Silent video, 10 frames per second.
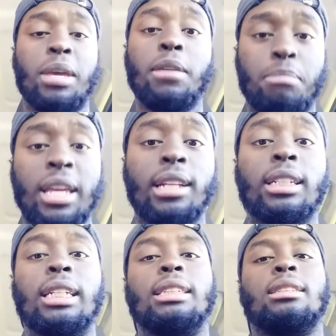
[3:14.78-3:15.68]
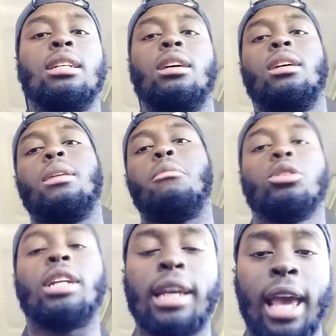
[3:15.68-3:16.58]
beat teams.
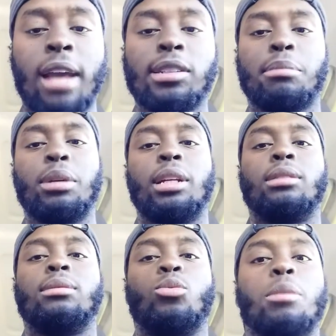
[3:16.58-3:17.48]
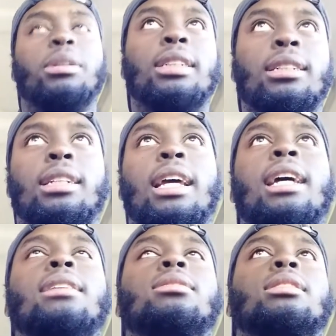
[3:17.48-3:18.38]
Most of their games have been one-possession
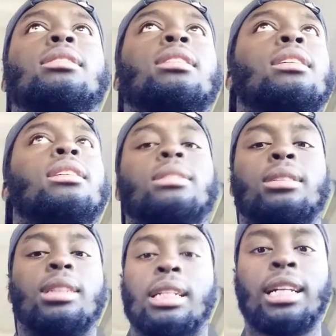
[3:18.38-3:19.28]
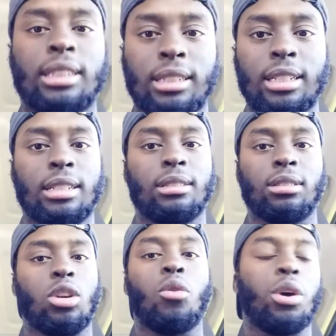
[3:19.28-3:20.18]
games. And sometimes it
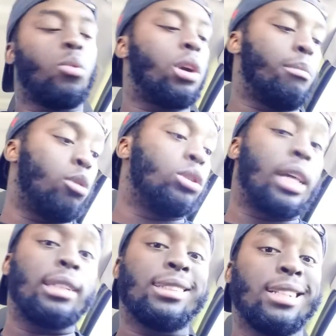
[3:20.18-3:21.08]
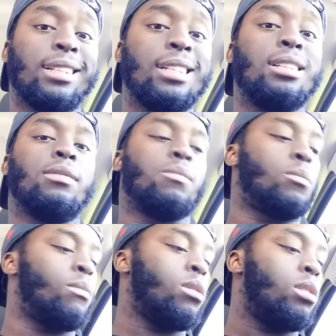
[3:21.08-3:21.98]
didn't go that way. In most cases, it didn't.
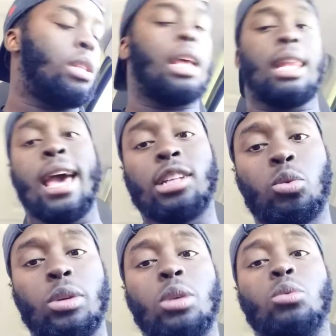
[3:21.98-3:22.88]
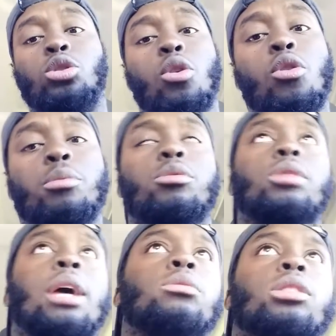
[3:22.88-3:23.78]
Like last week was horrible.
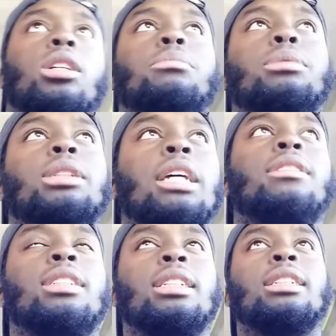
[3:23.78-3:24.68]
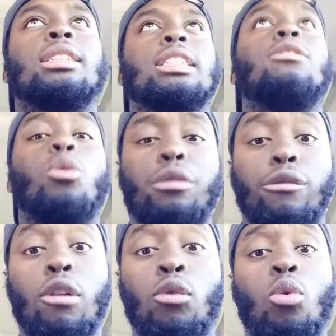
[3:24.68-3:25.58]
They was up 17-0 in the
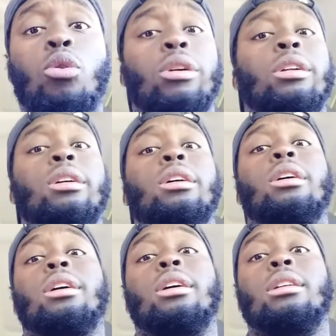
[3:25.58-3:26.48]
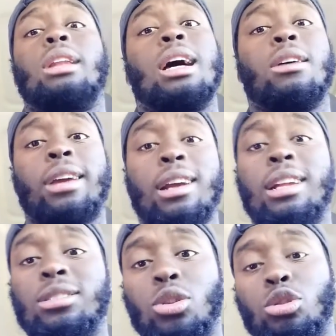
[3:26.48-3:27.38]
fourth quarter and allowed
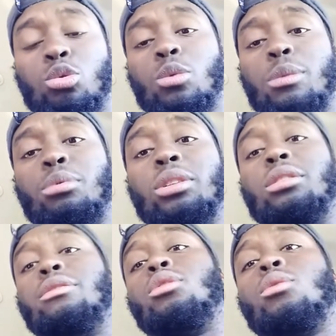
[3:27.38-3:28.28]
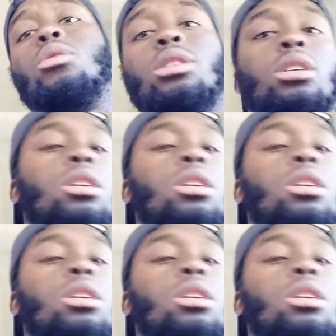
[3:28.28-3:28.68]
Carolina to score 21 points in the fourth quarter,